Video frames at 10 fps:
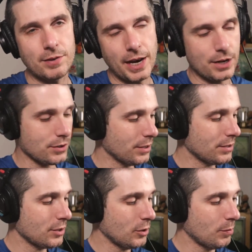it actually
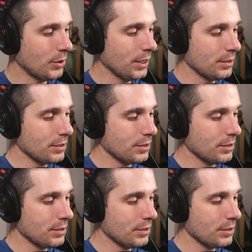still brings